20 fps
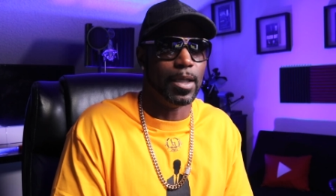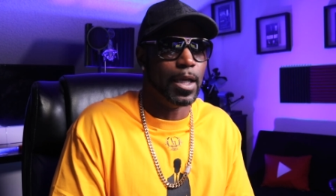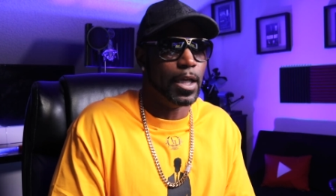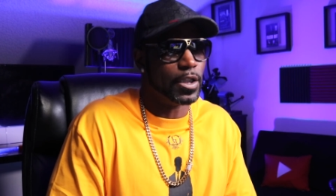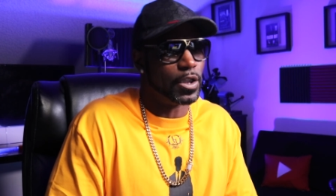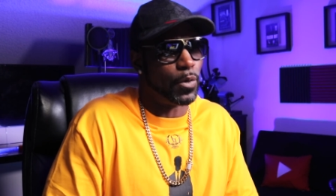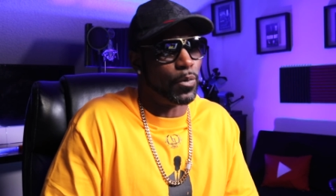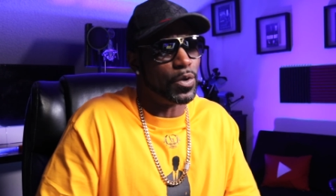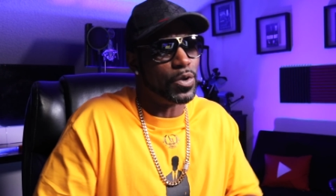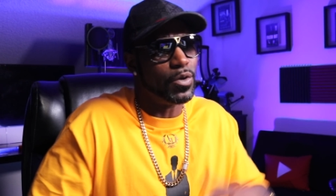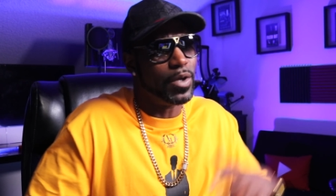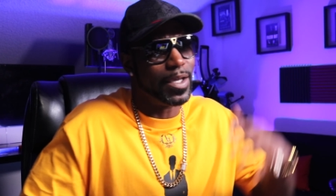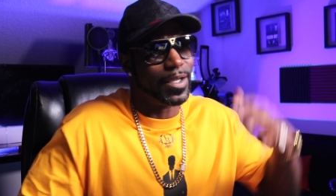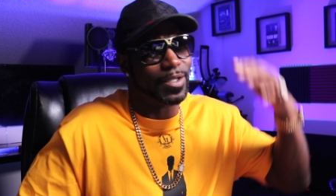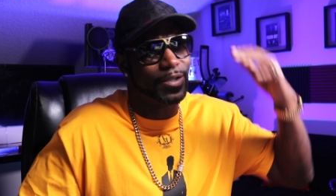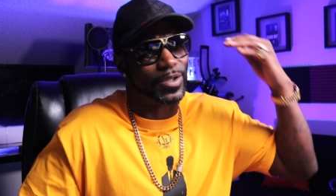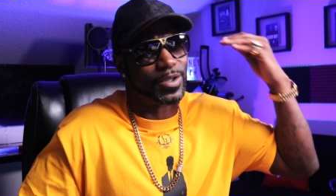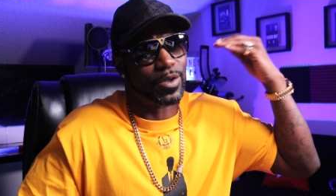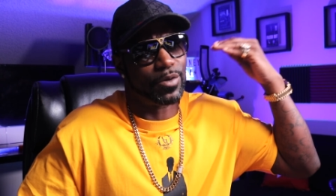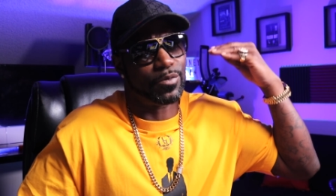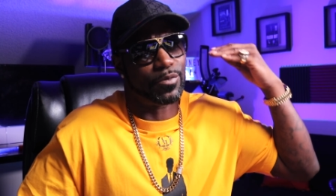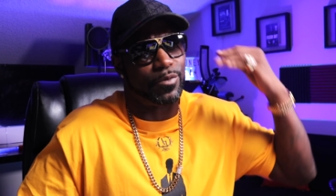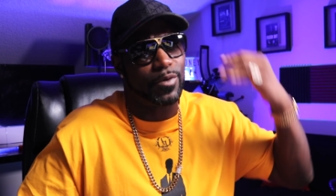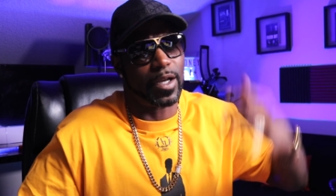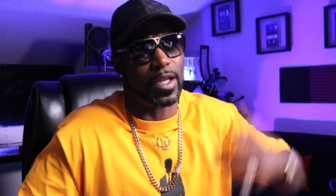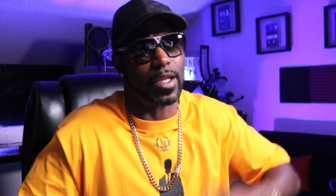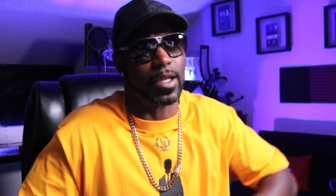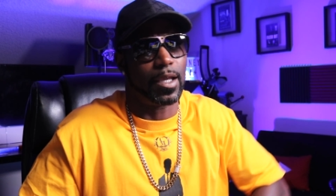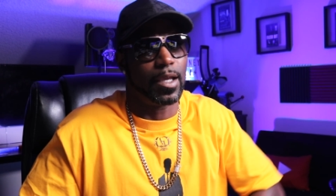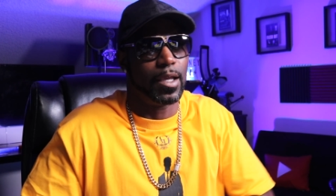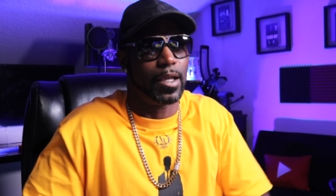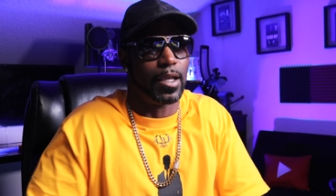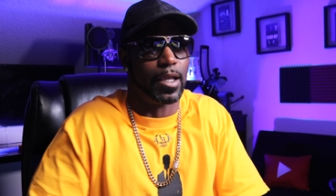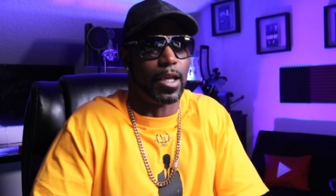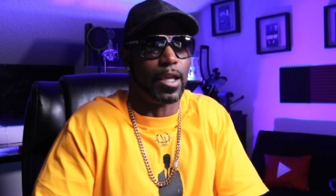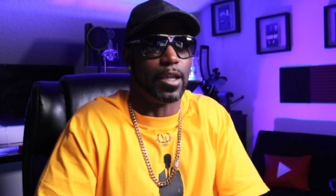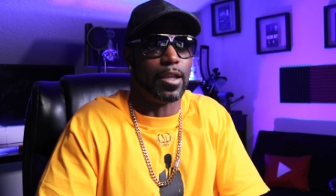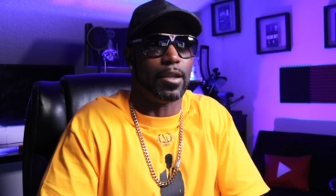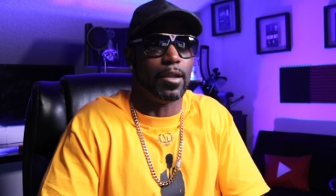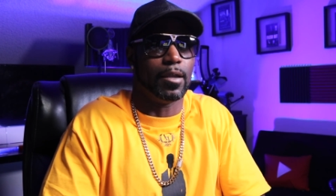So when you hit a certain rank
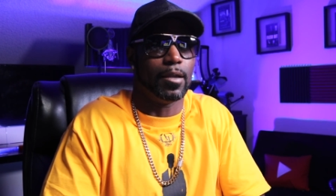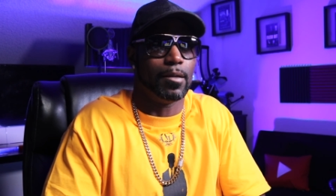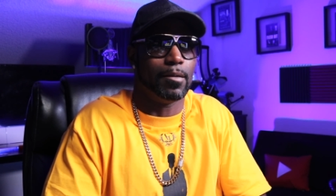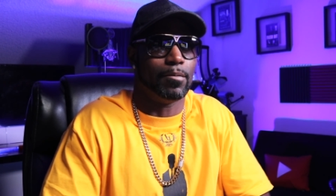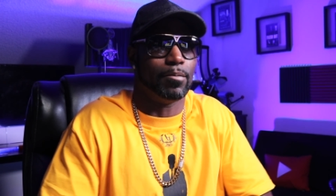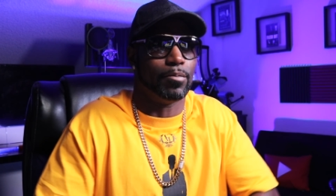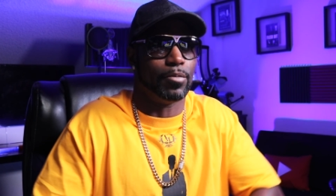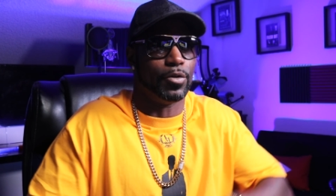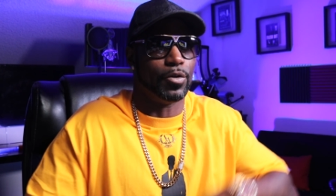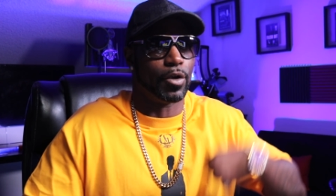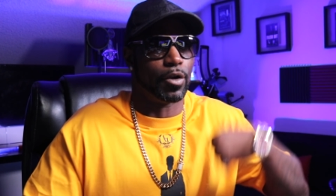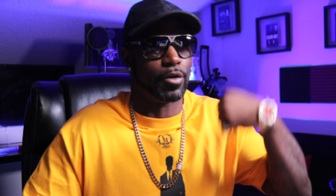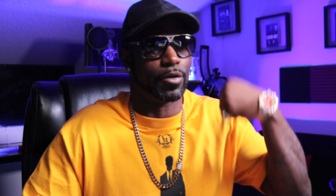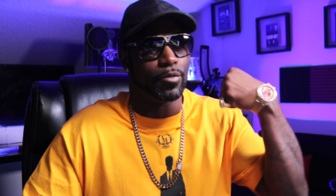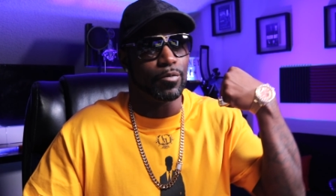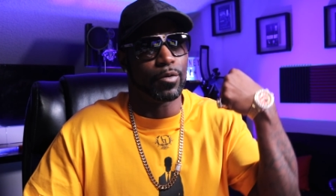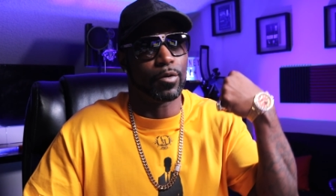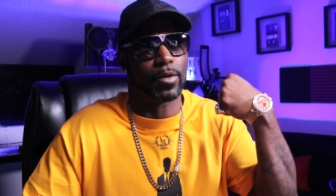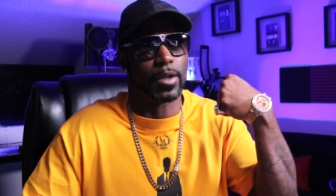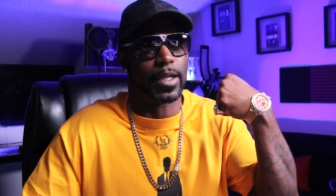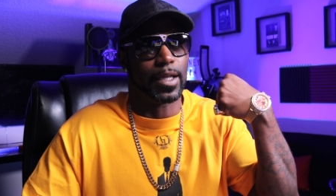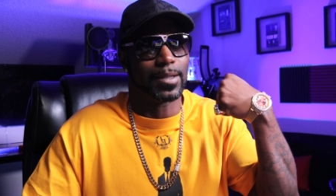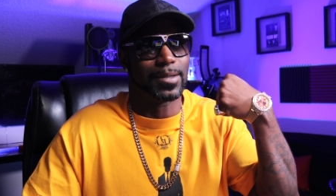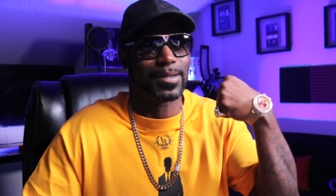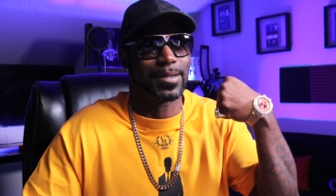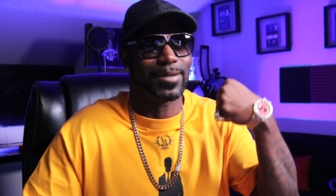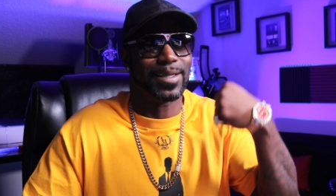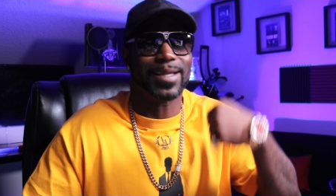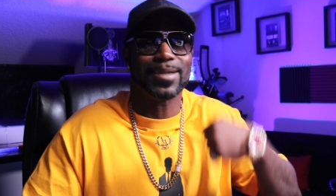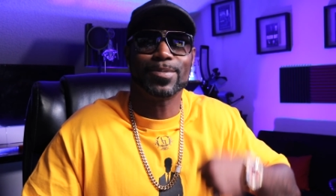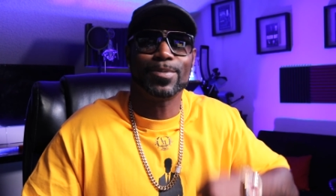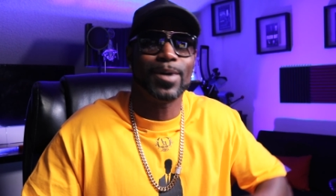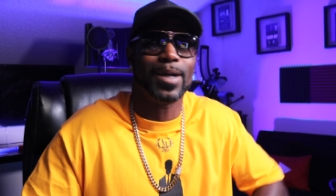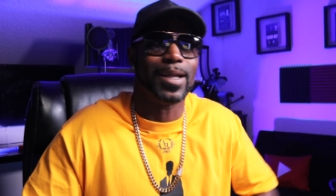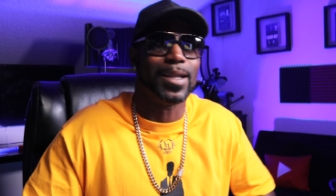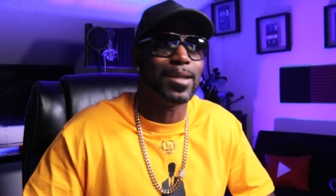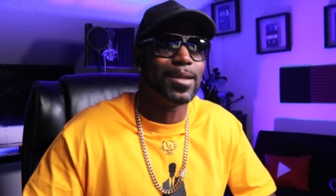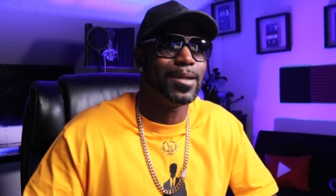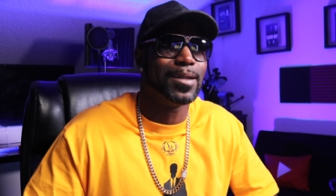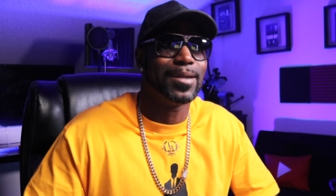and you earn a Rolex, guess what?
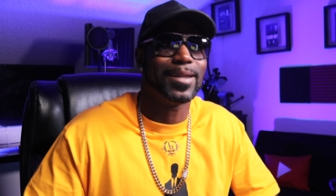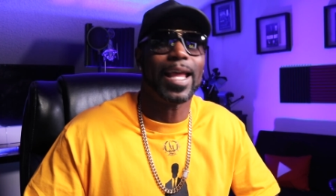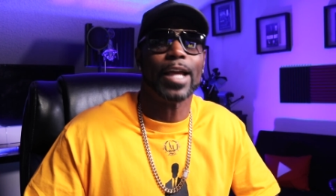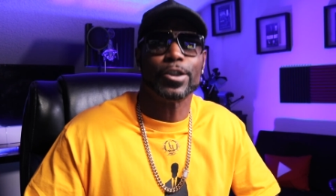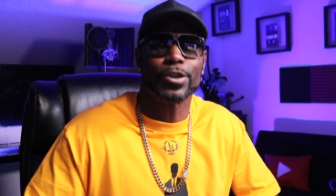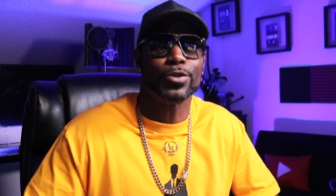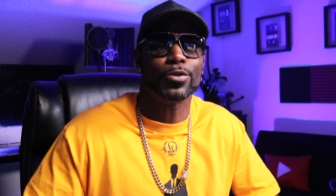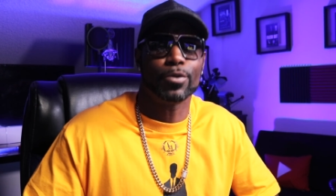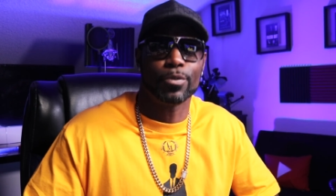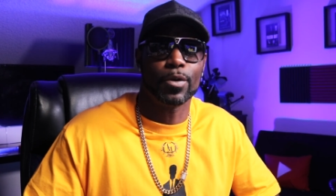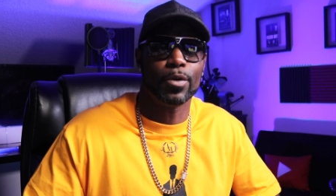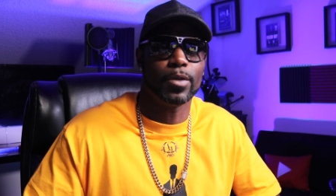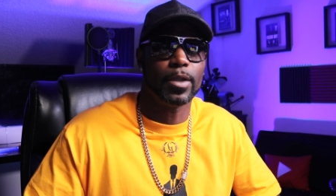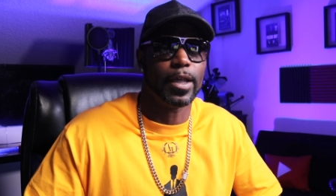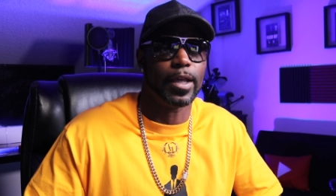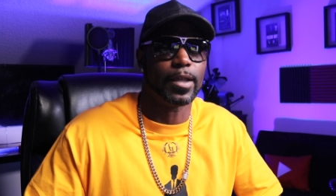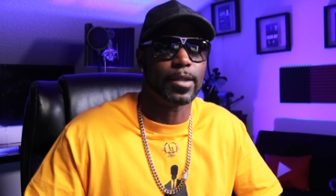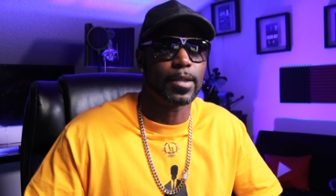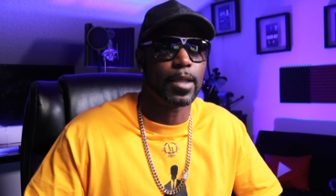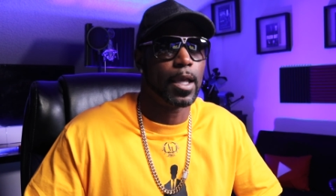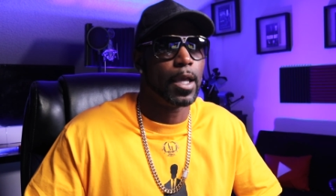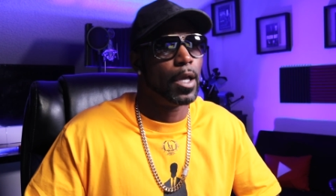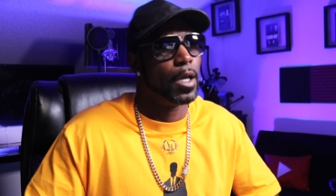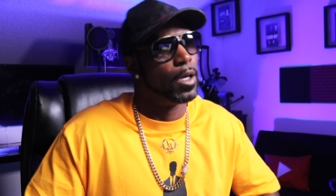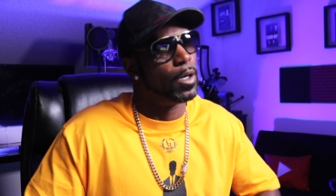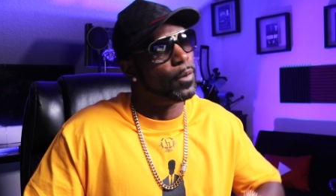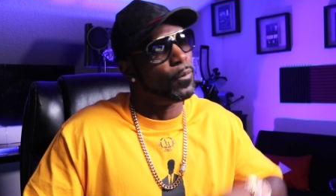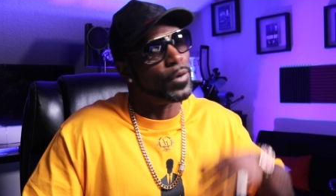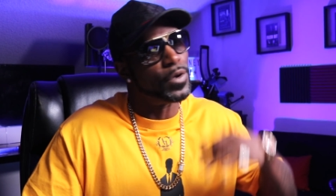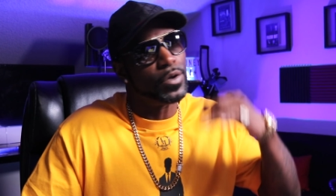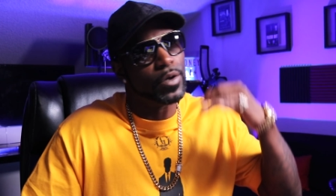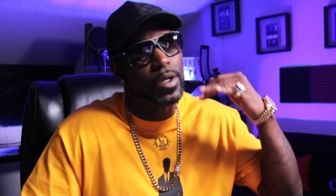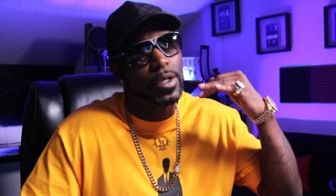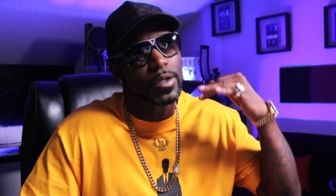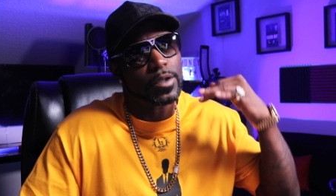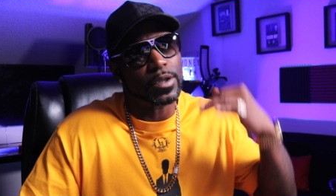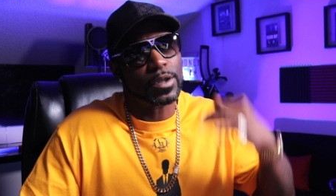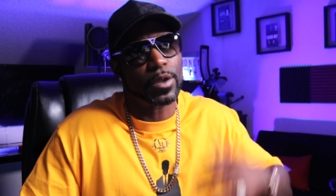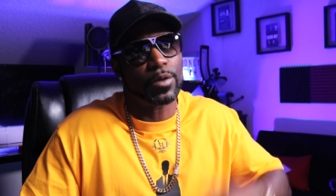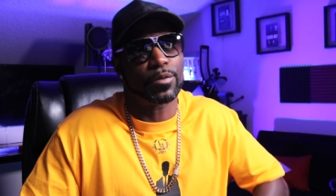That's your Rolex. When you hit a
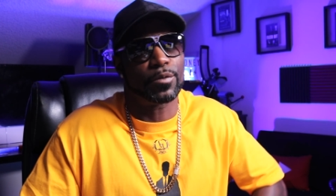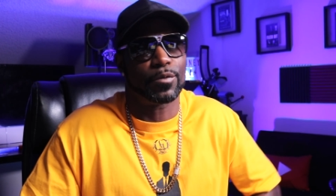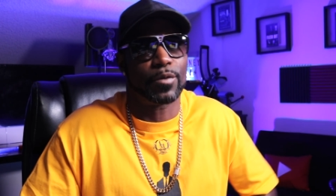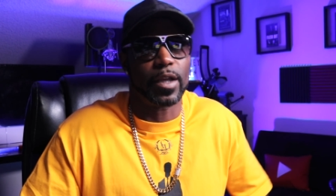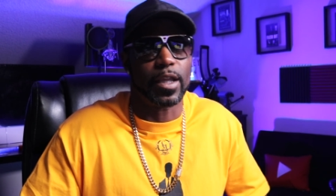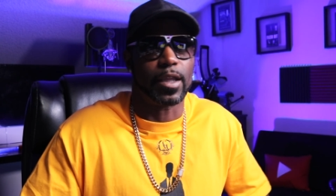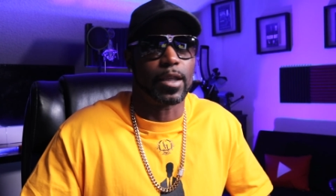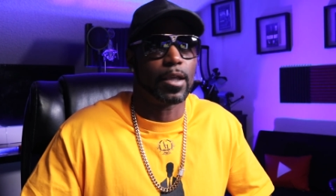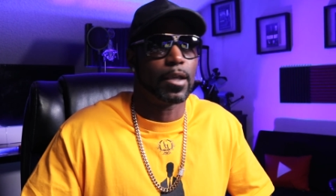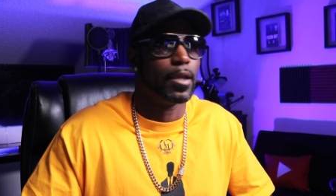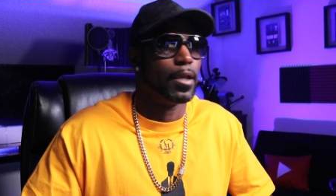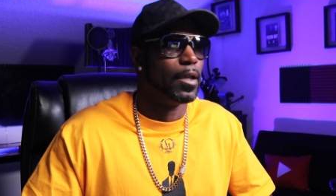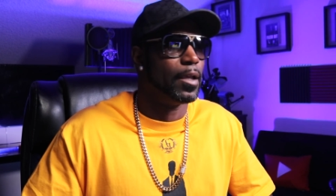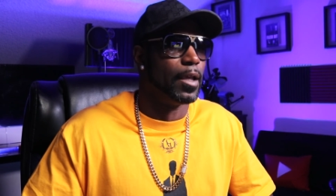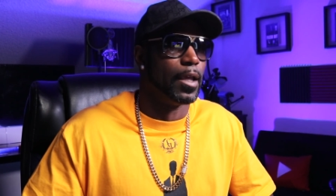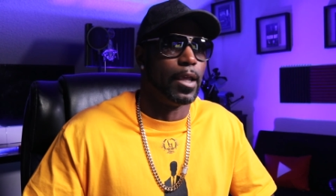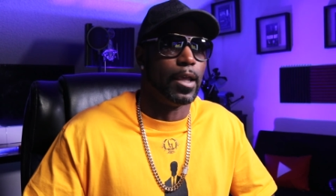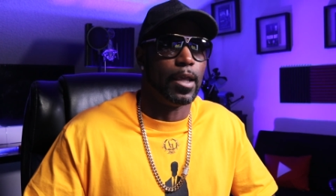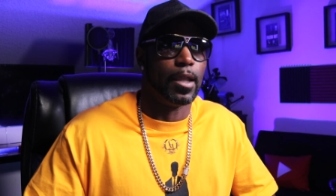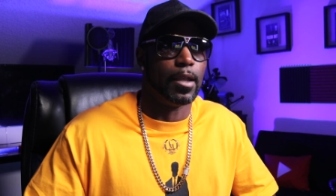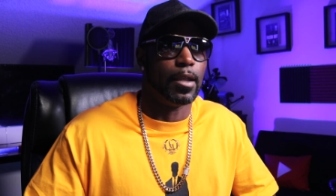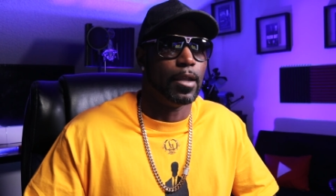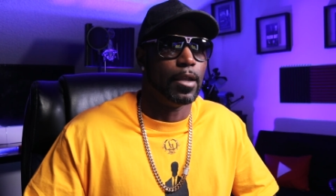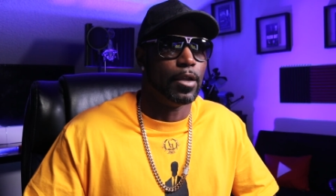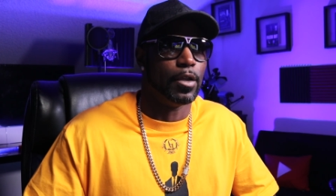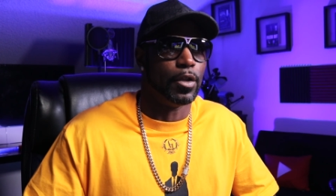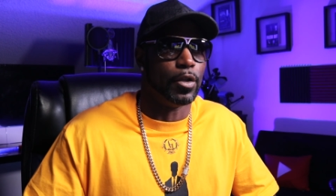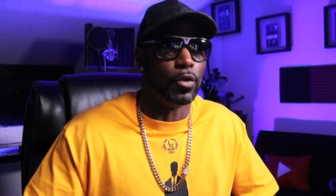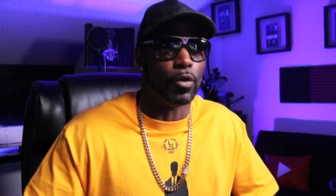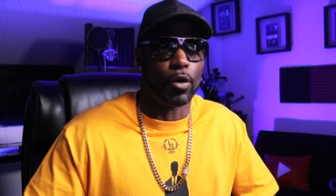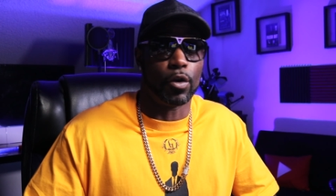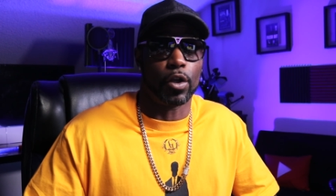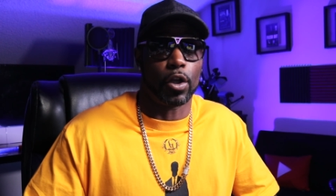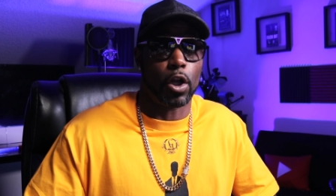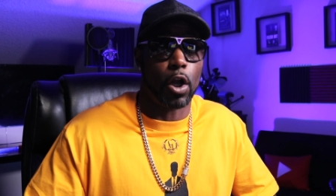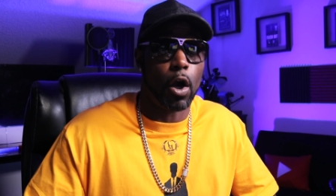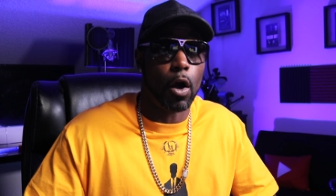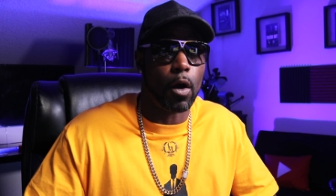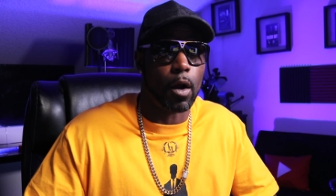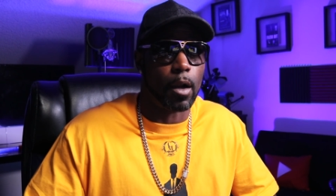certain rank and you earn a
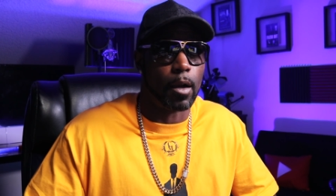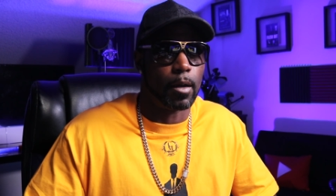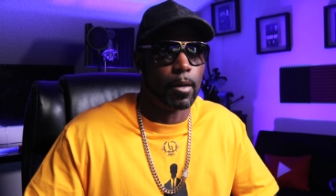car,